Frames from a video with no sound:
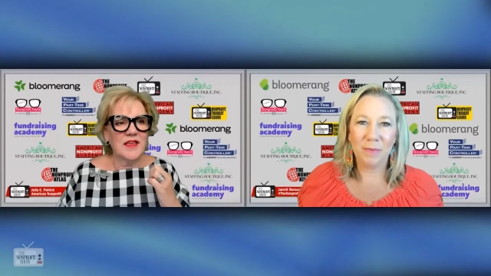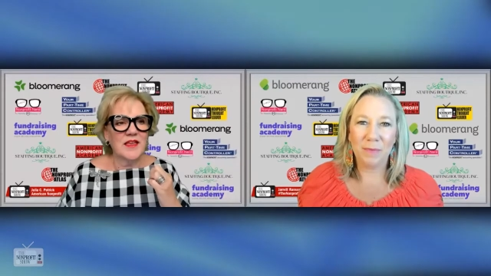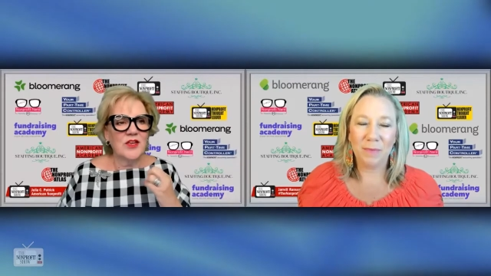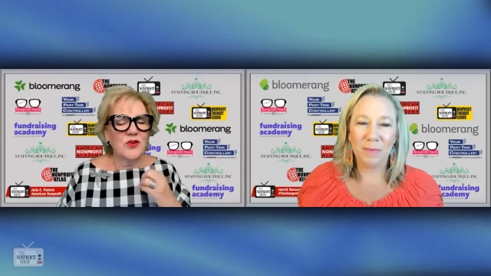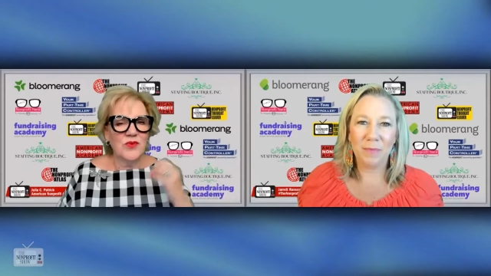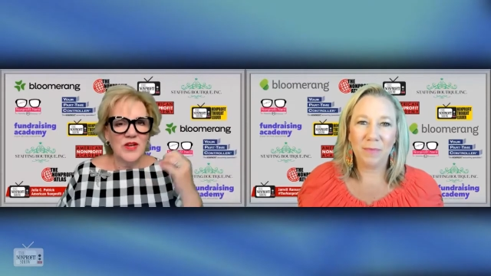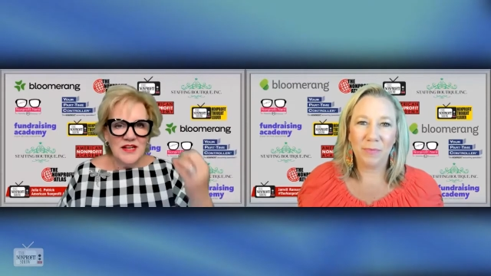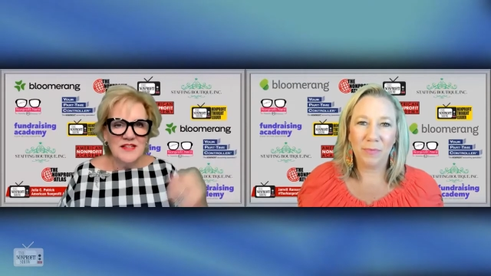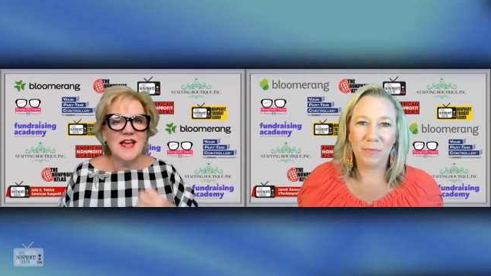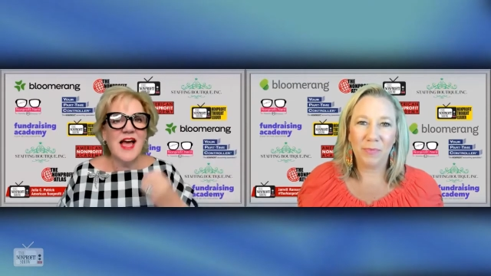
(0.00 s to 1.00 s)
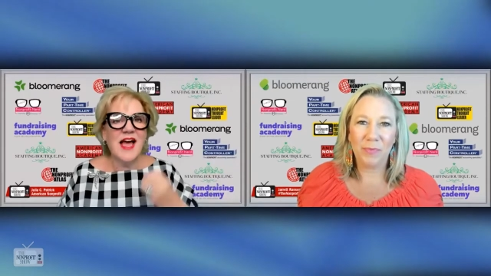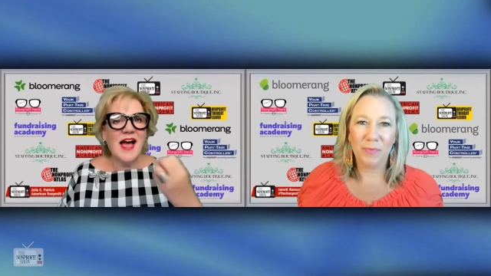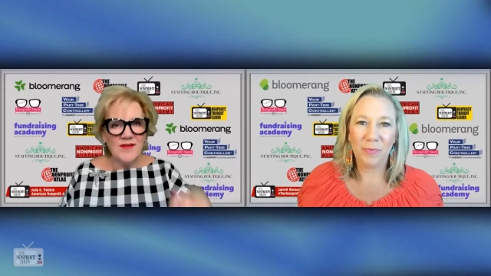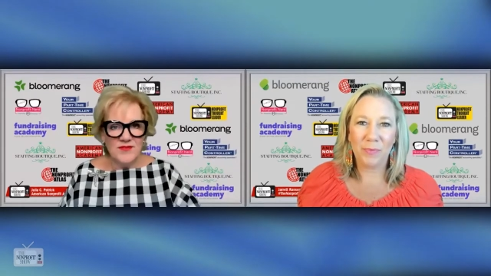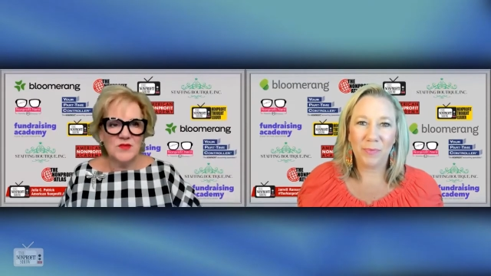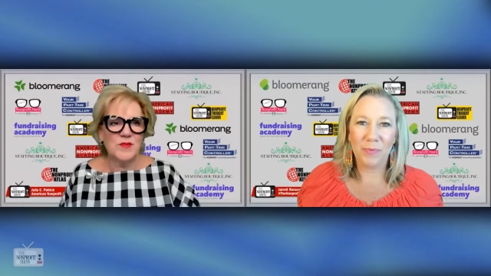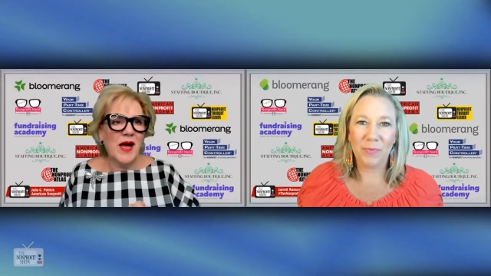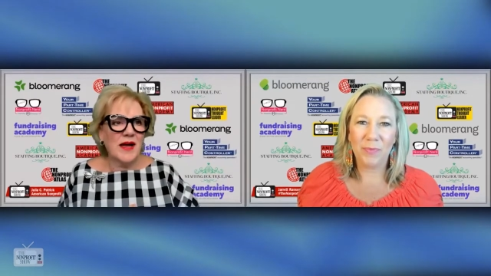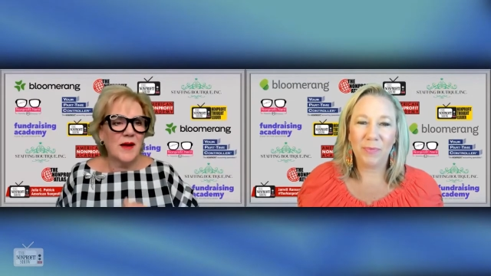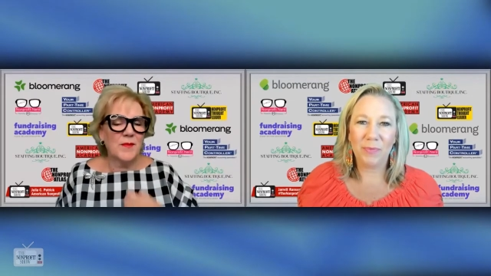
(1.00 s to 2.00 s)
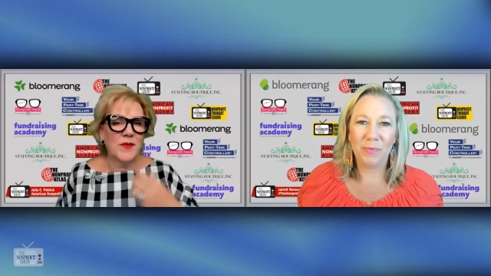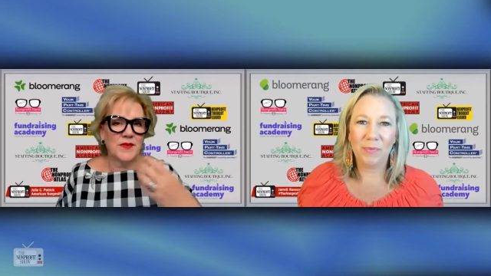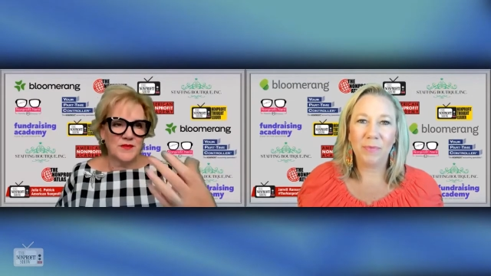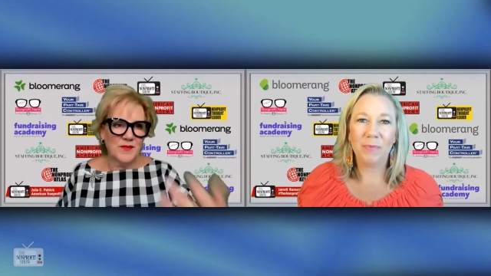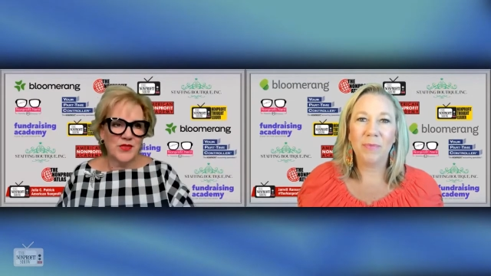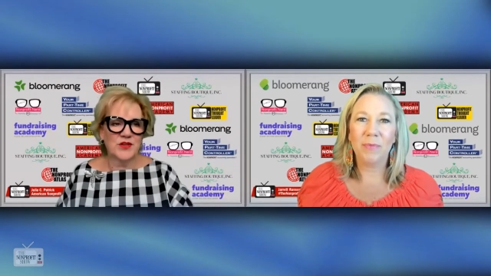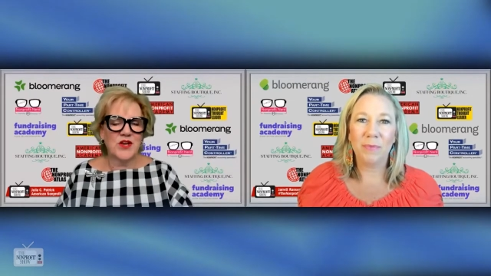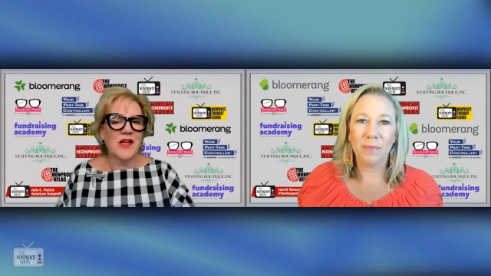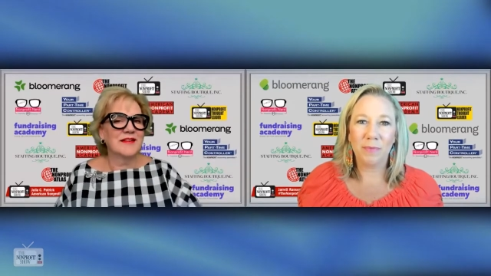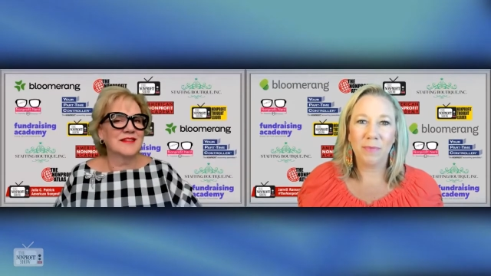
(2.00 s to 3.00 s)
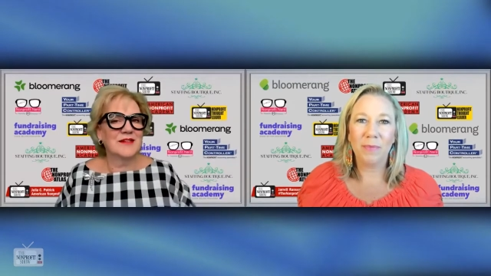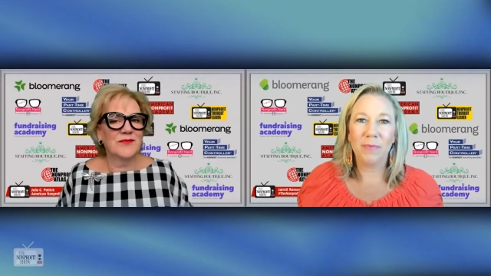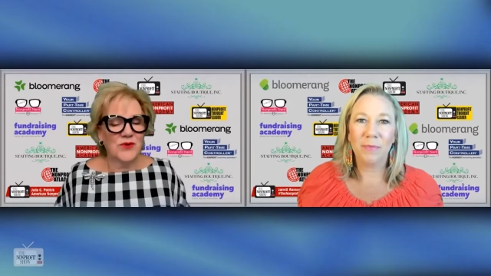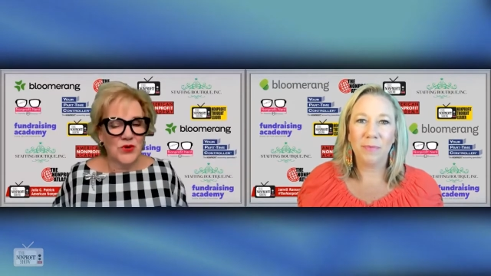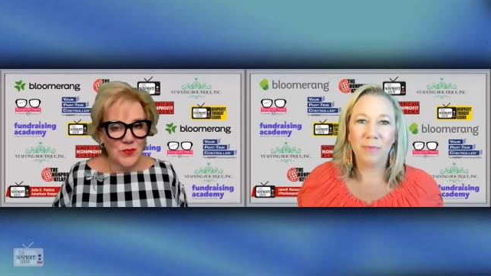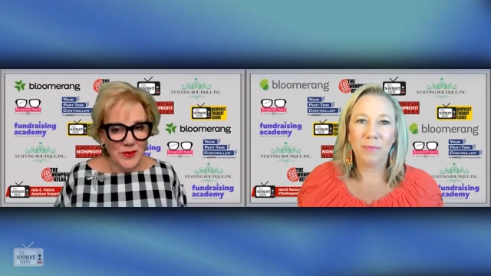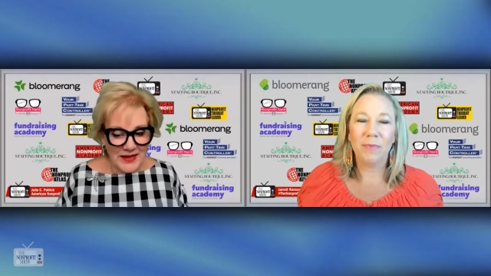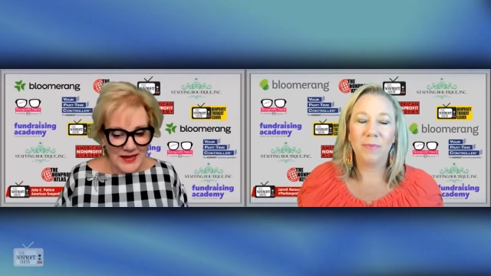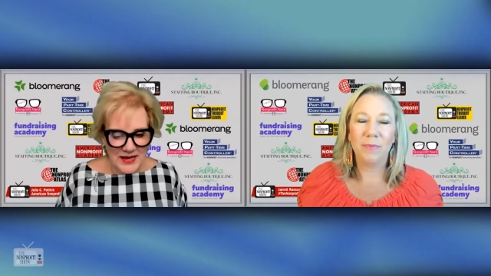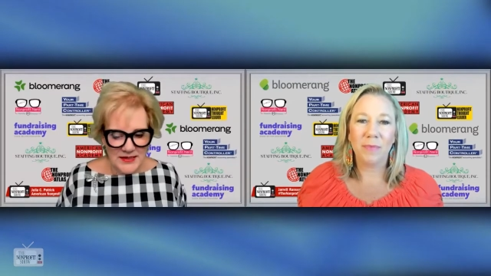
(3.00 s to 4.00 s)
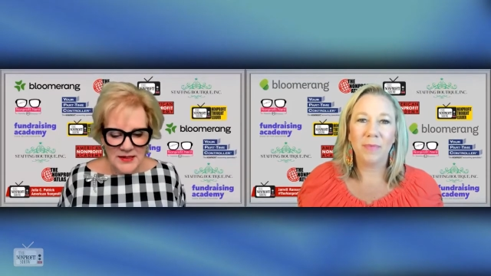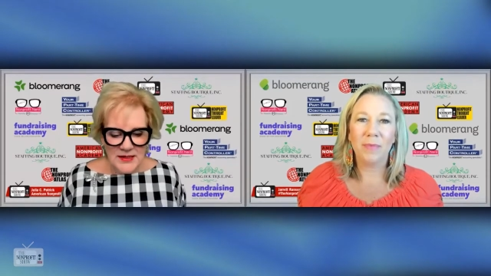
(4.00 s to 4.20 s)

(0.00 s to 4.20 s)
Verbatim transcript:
Speaker 1: you need to have this backup and this methodology for your plan.